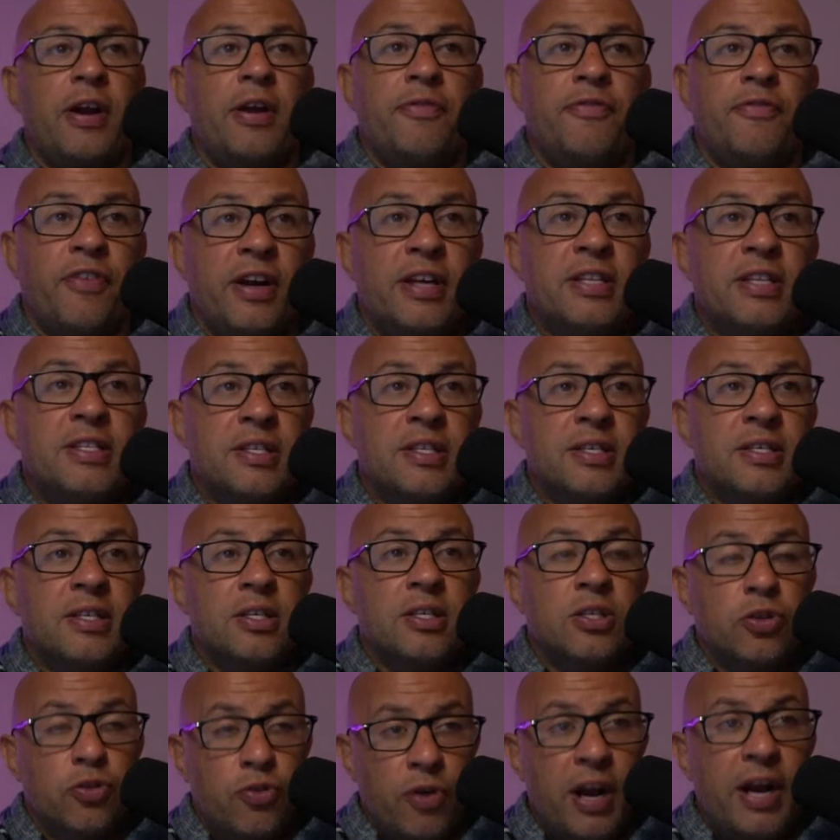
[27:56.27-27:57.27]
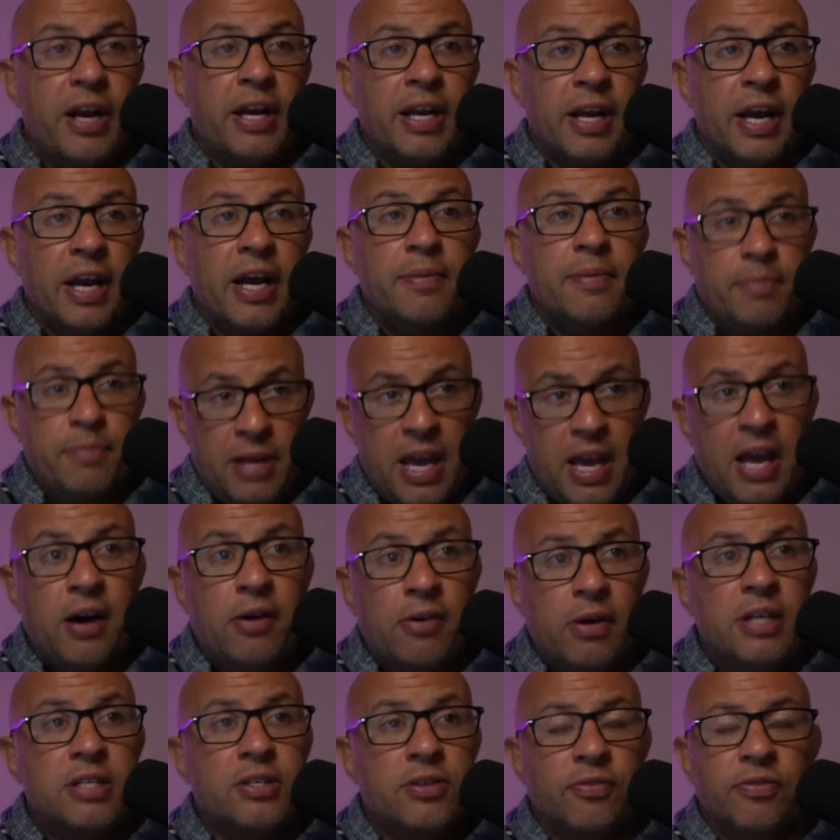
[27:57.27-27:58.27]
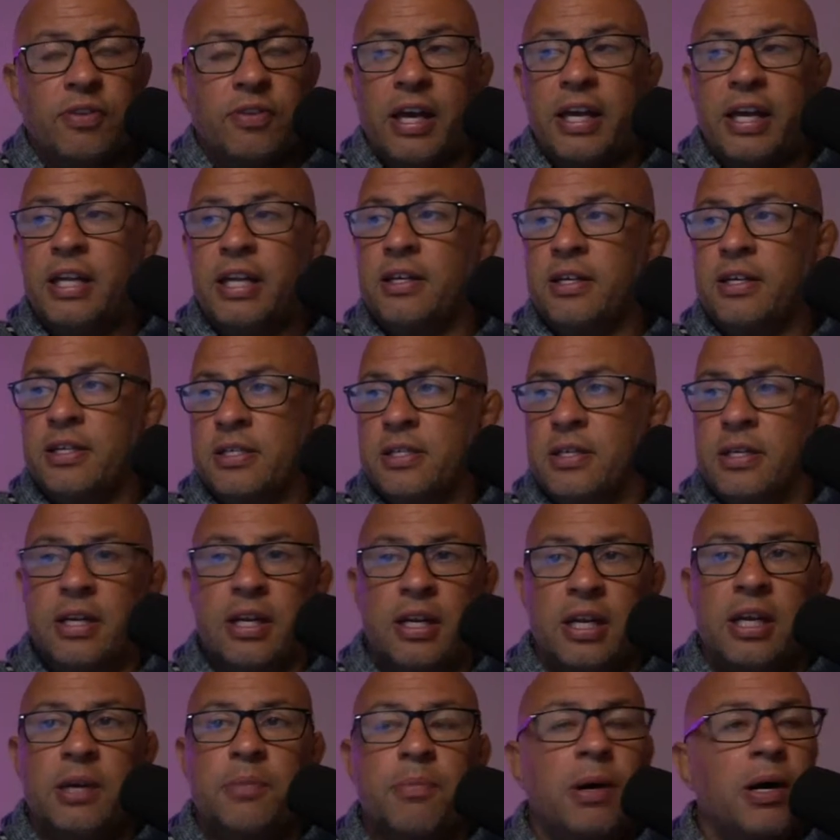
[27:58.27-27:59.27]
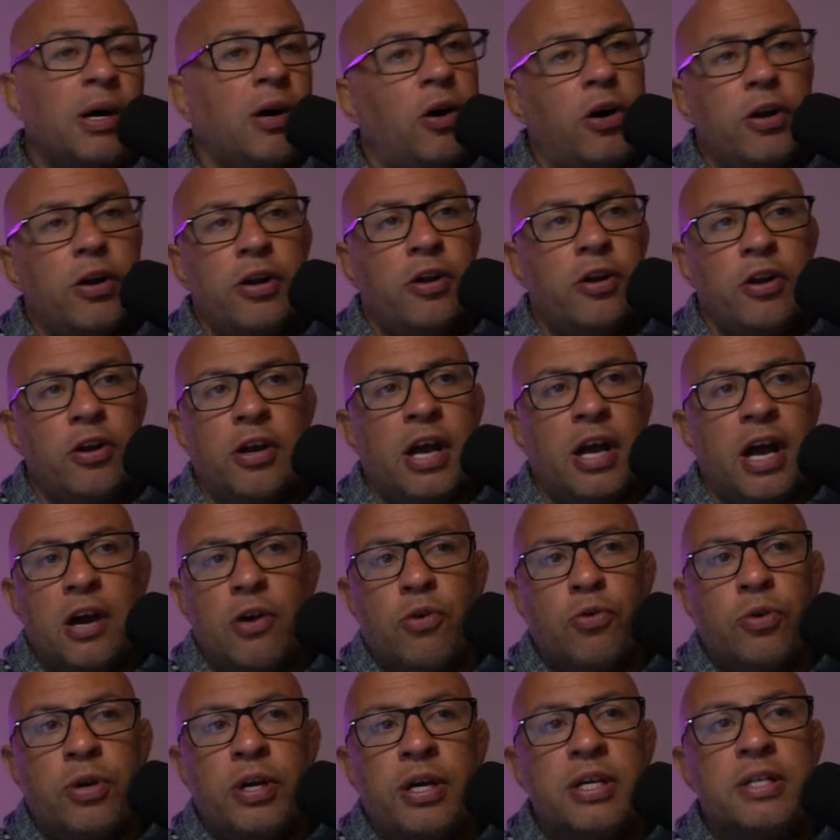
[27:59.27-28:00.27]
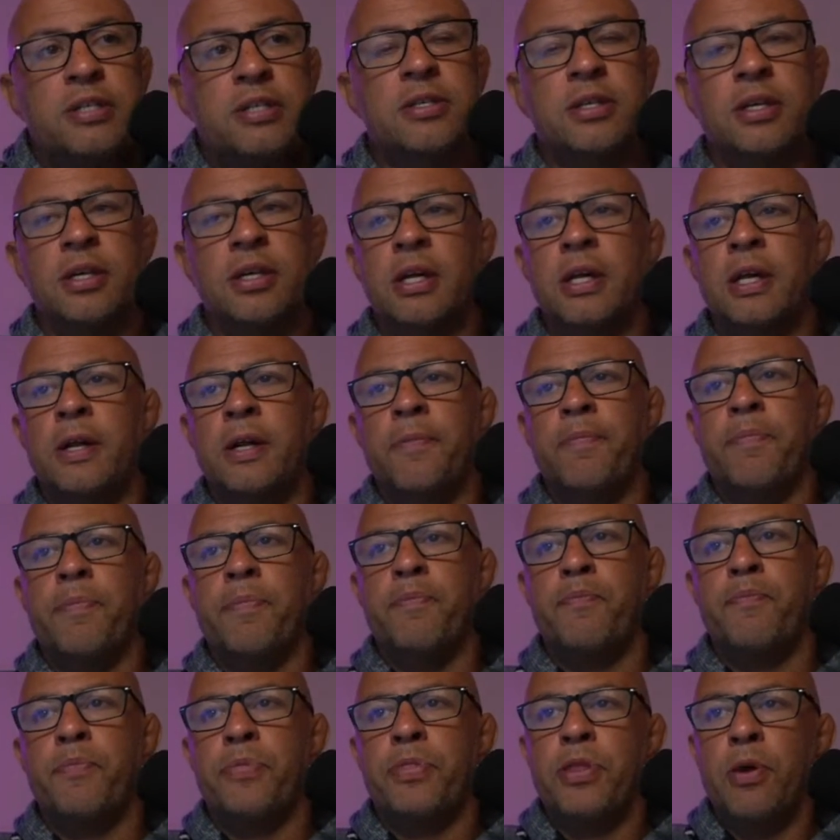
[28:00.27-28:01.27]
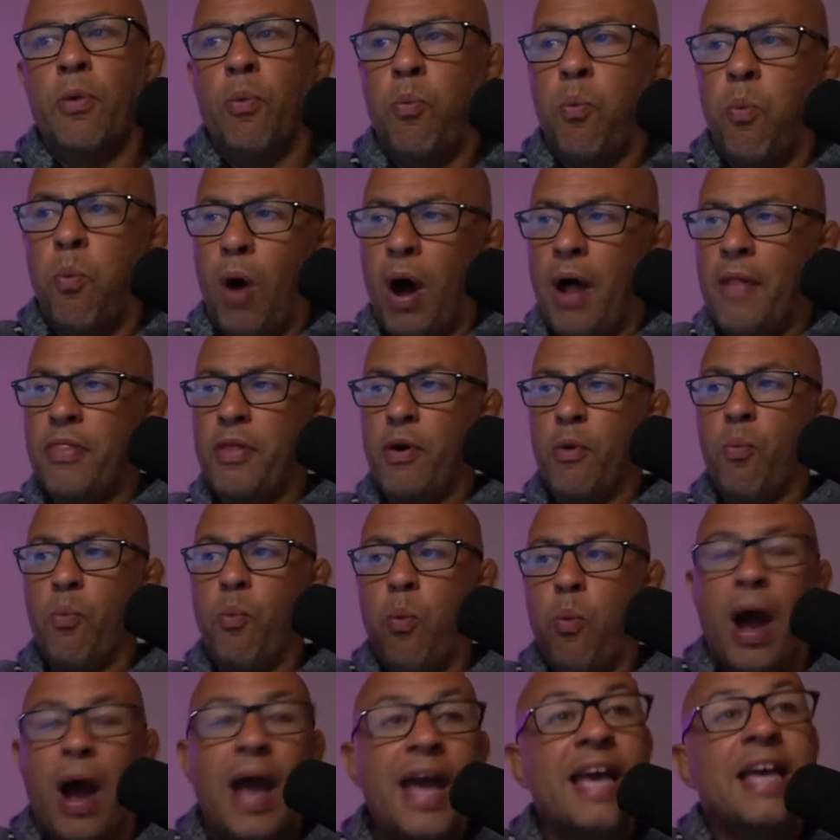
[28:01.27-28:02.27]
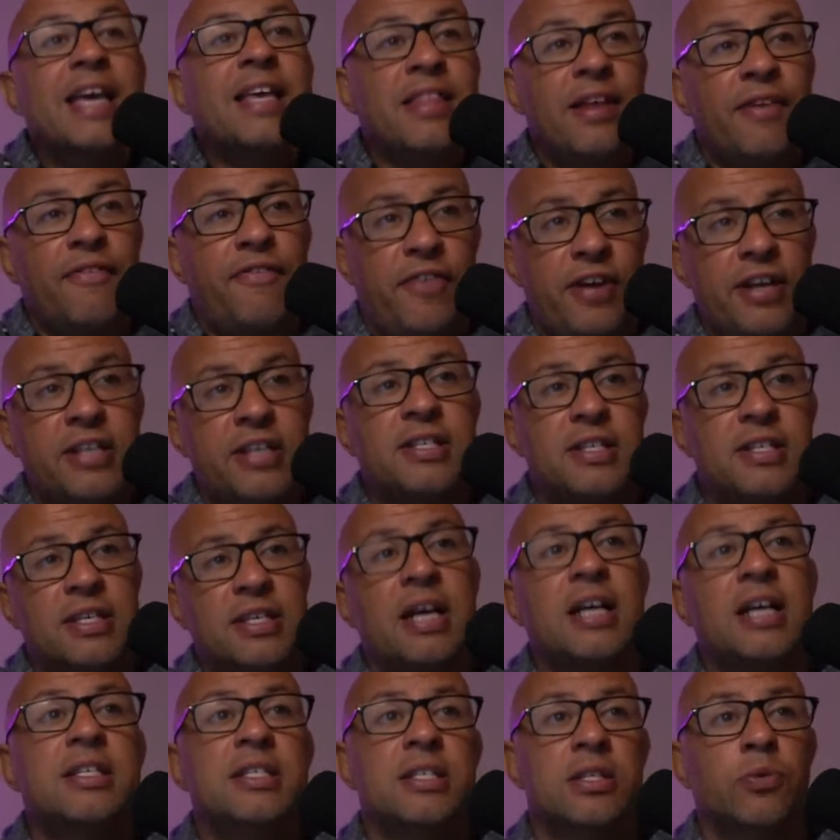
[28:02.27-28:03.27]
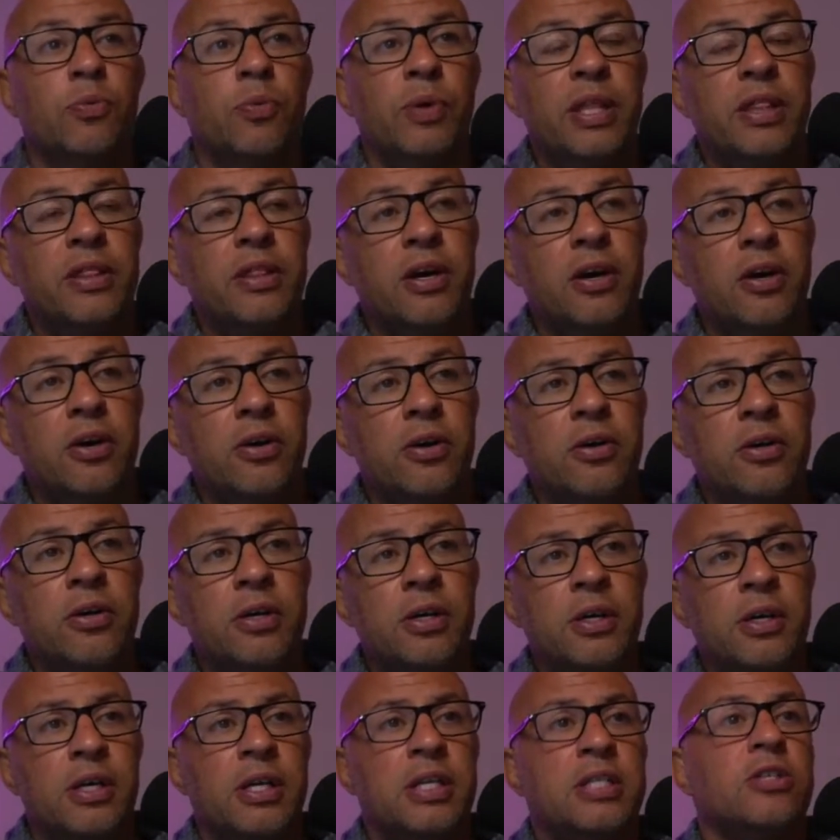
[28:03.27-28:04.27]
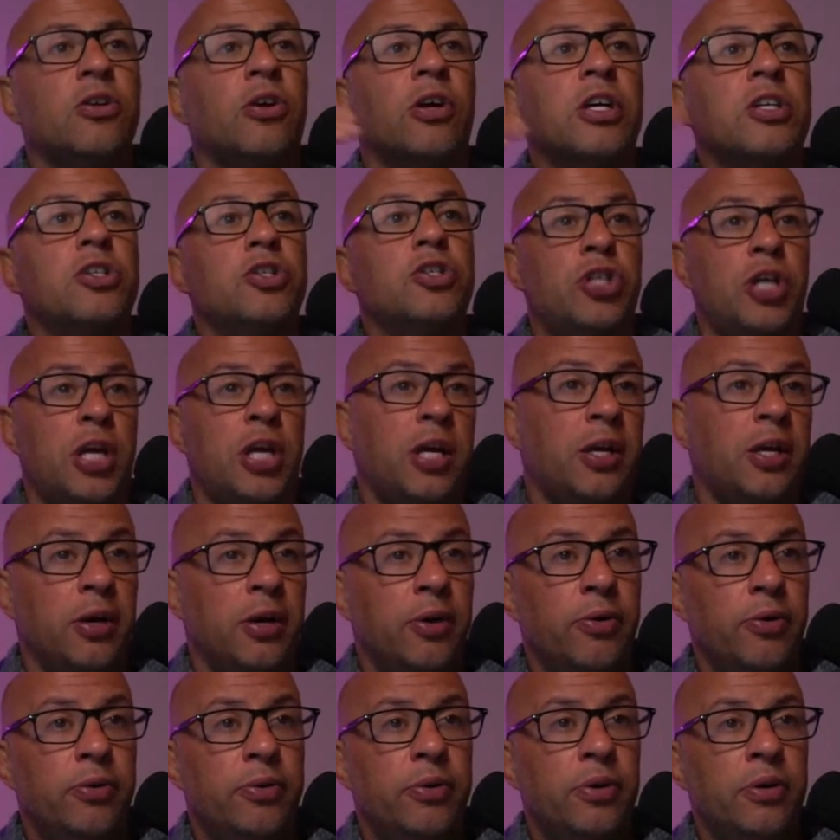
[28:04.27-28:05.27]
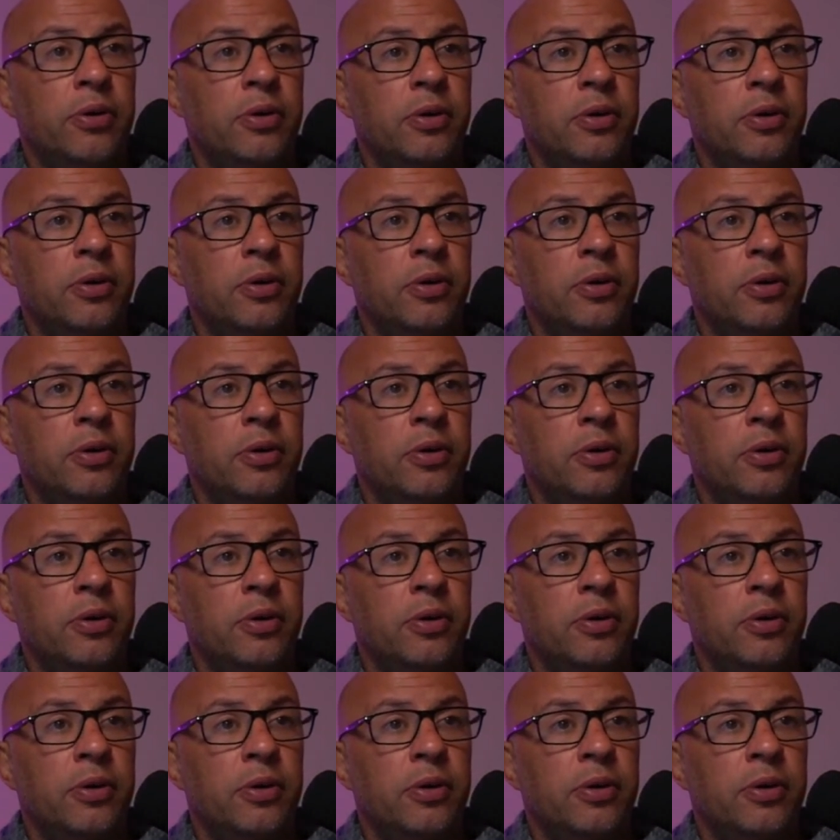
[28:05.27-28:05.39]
Francis's ground game now, as of late, is an enigma. I don't know how good it is. The way that Francis has to win though is like a cheat code.